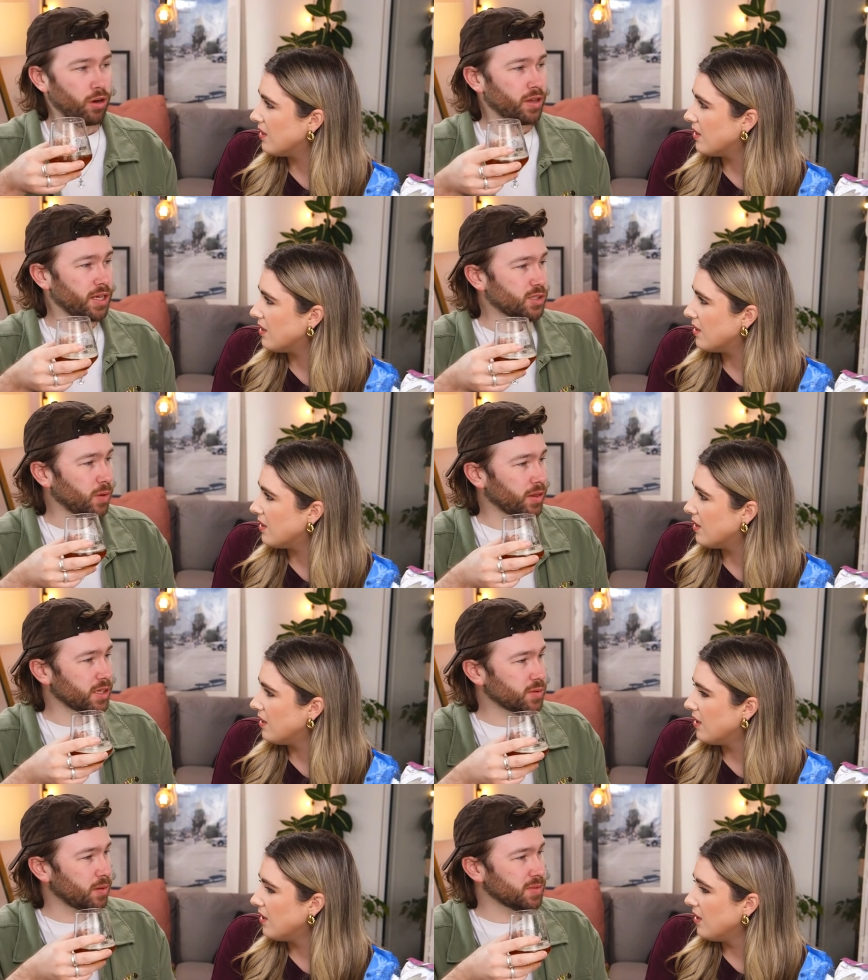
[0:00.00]
Speaker 1: Not in this one,
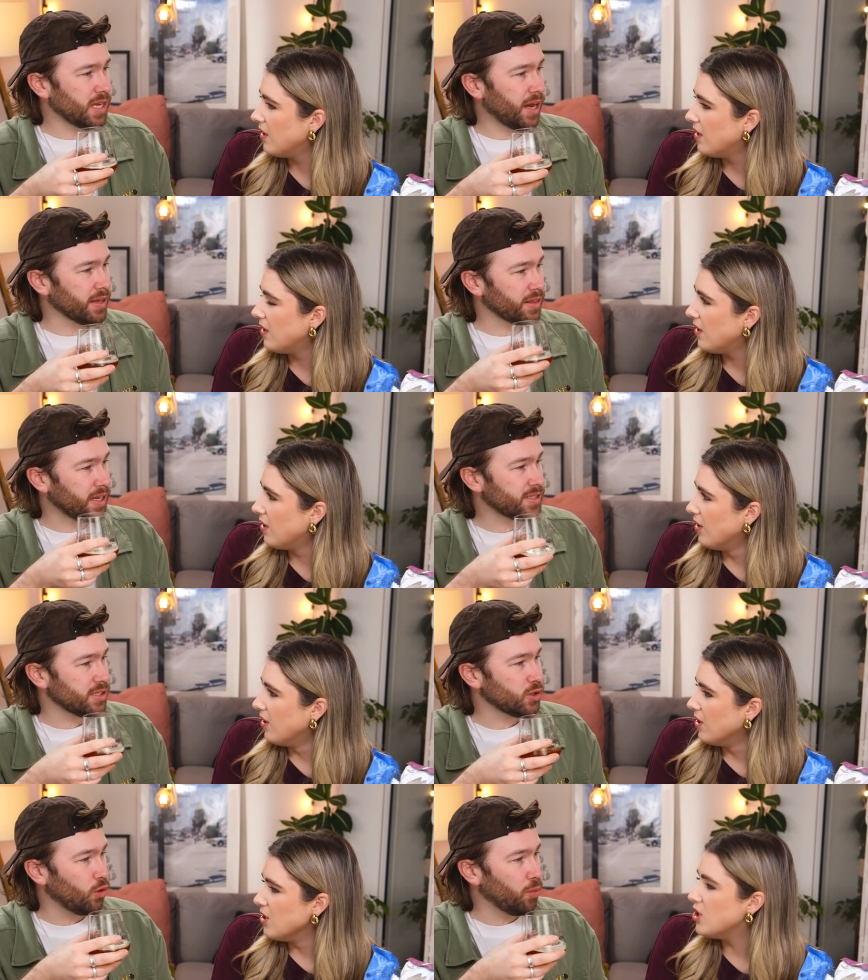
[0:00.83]
that's what I'm saying. This
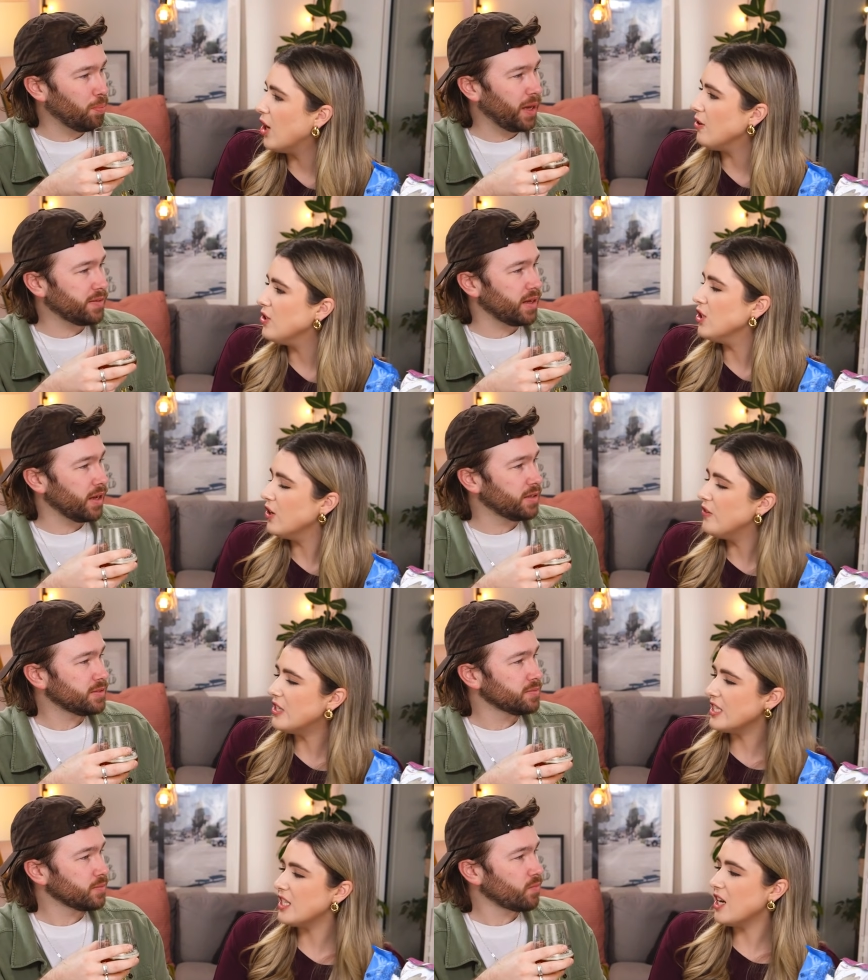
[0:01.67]
is all
Speaker 2: so bitter. So you
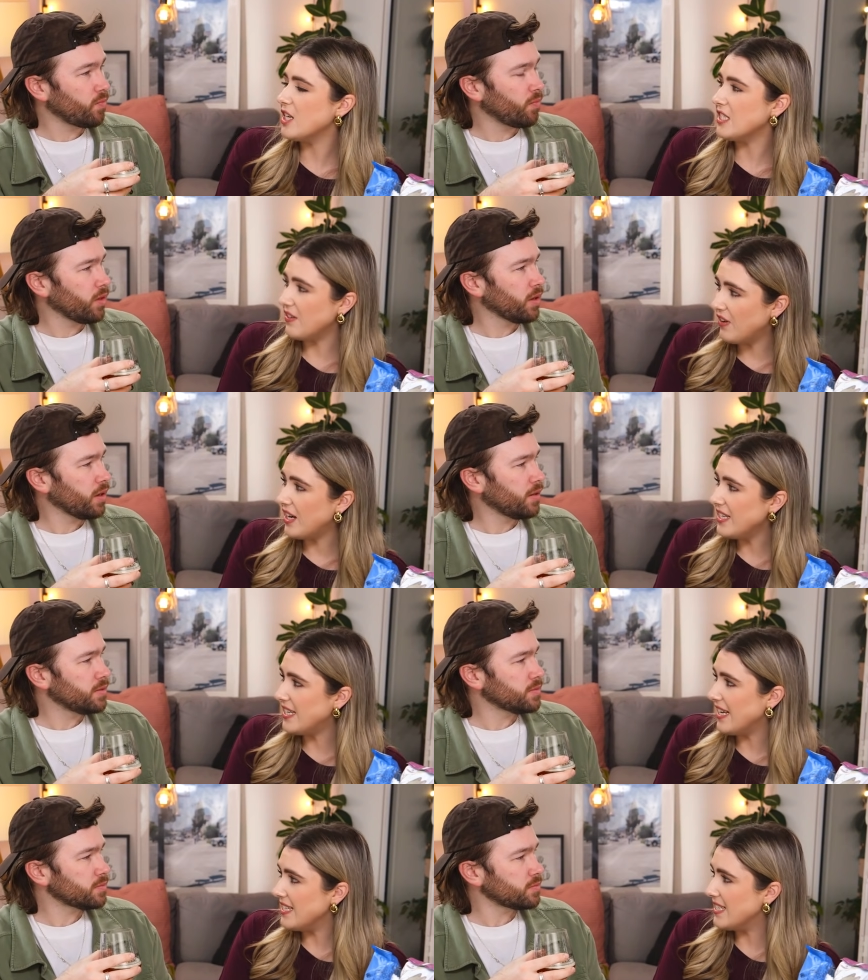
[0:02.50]
just asked if I
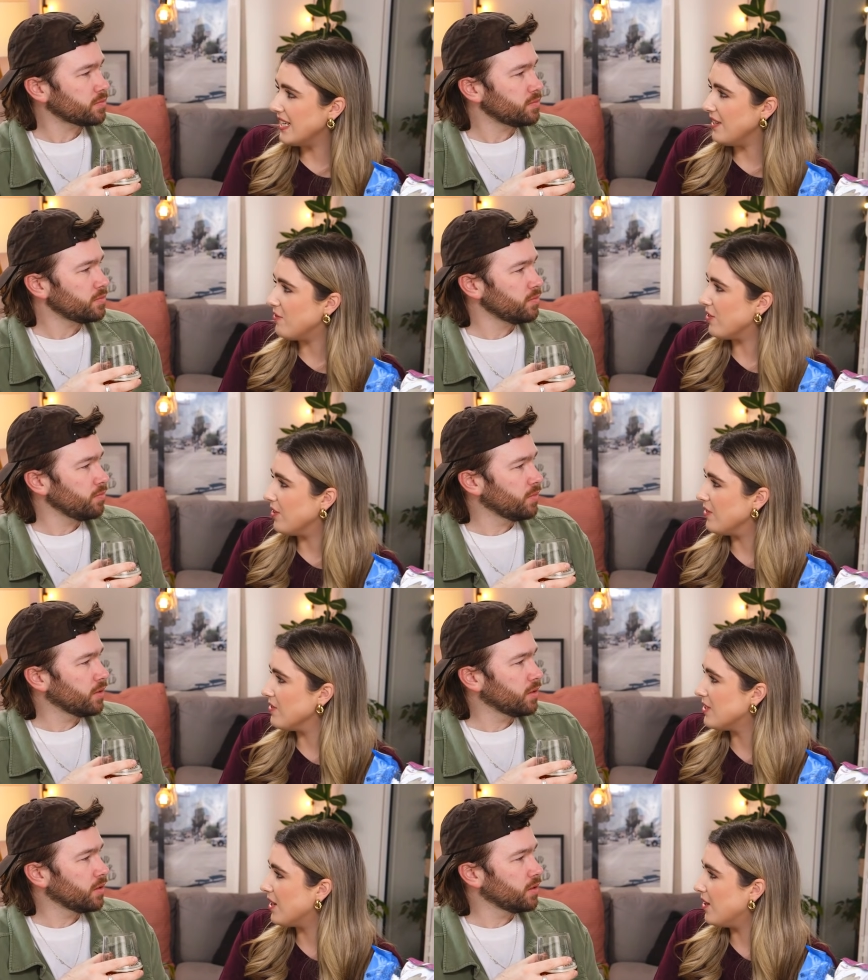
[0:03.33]
taste any
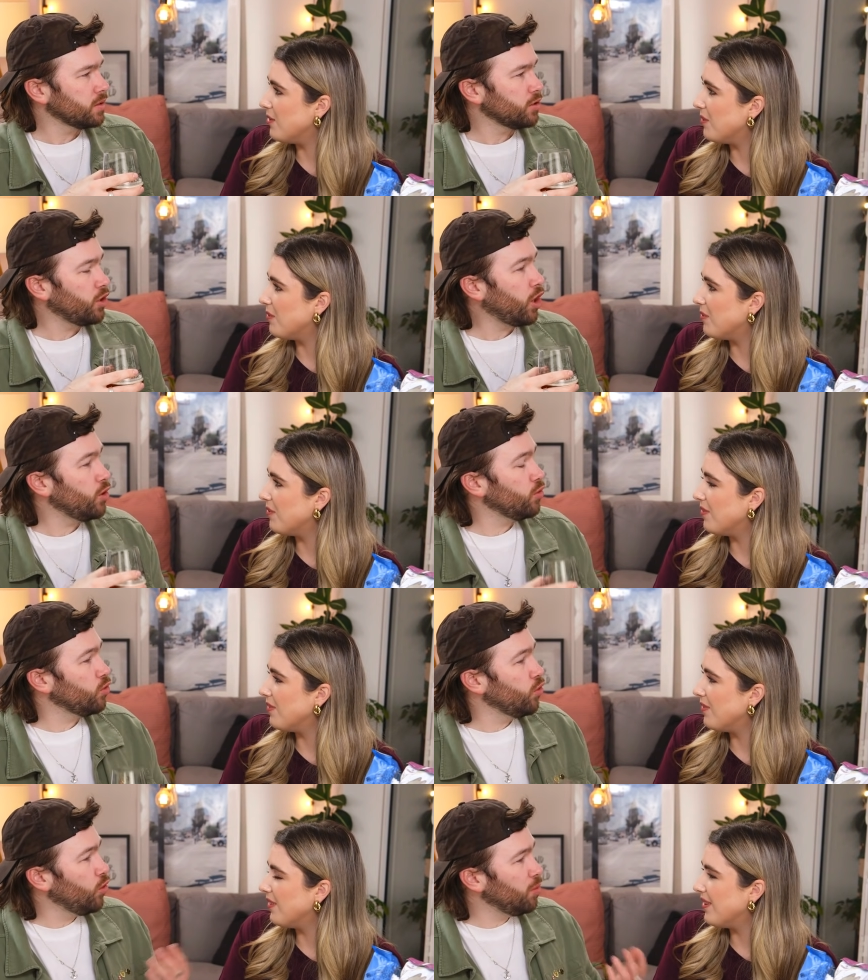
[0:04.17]
fruit. So
Speaker 1: no,
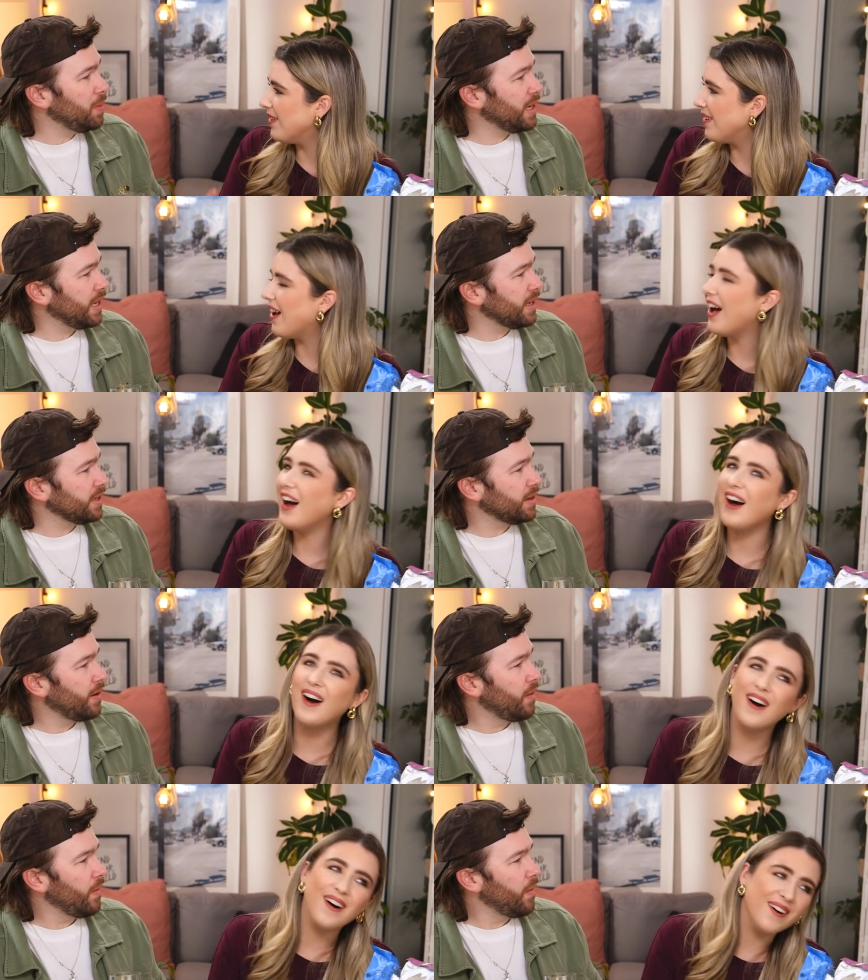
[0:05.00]
normally.
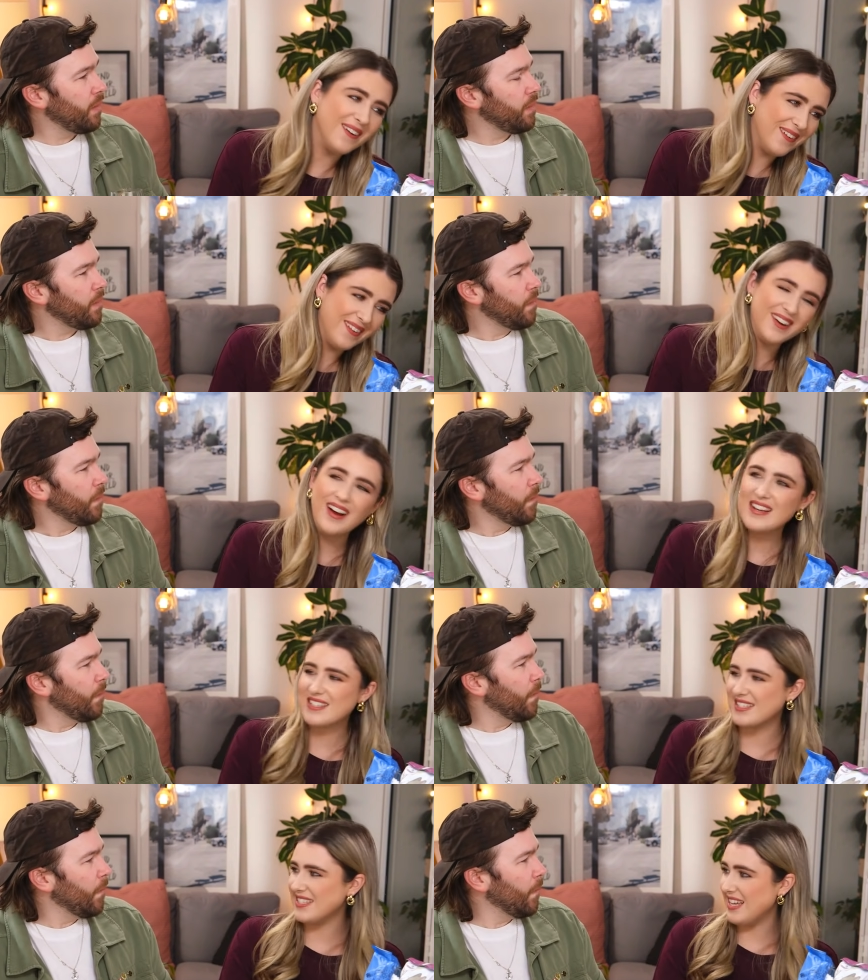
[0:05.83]
Speaker 2: Oh, I
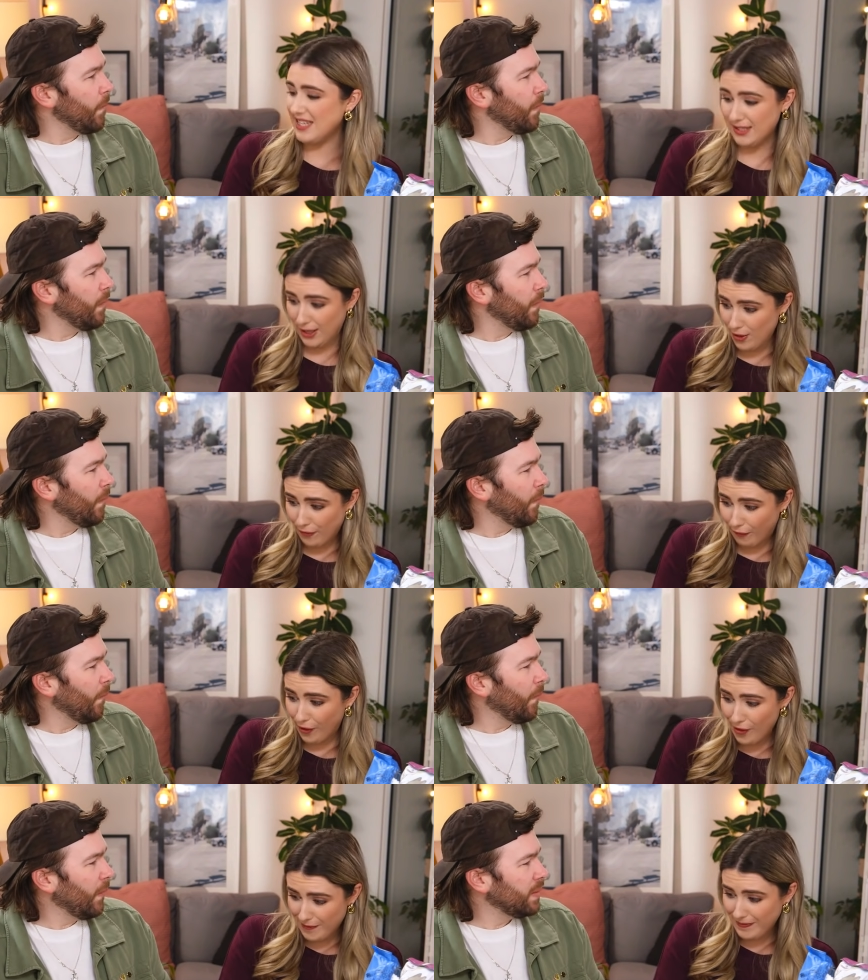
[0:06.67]
was gonna say there's no
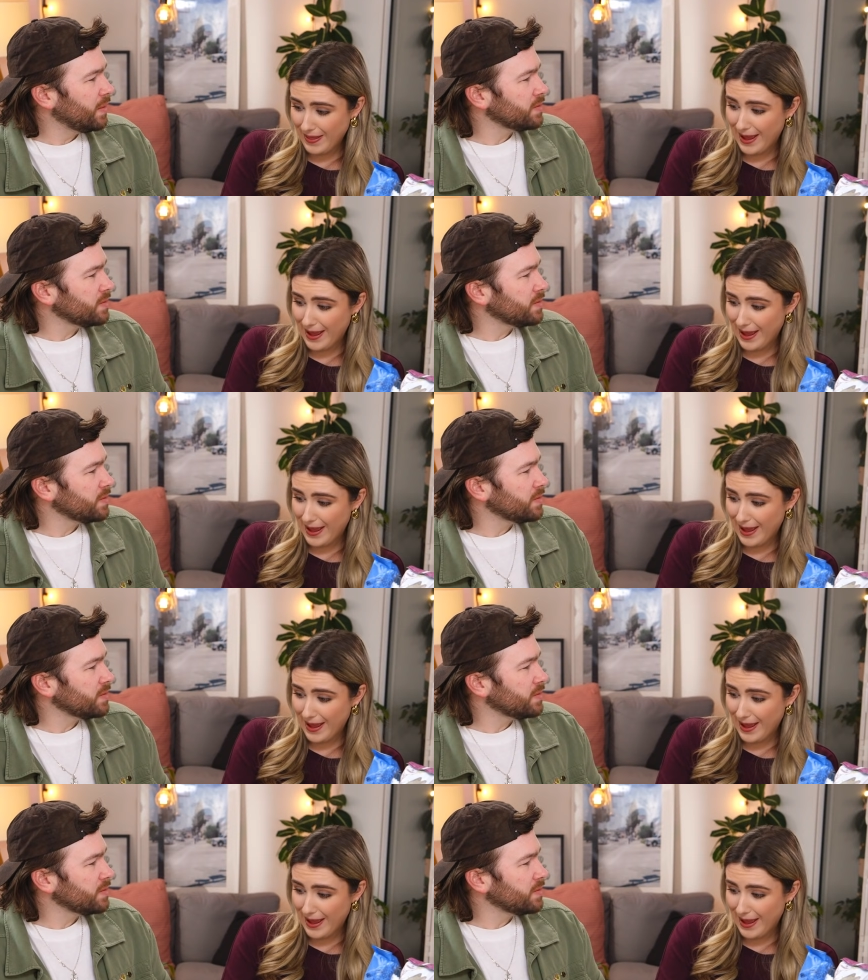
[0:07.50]
fruit in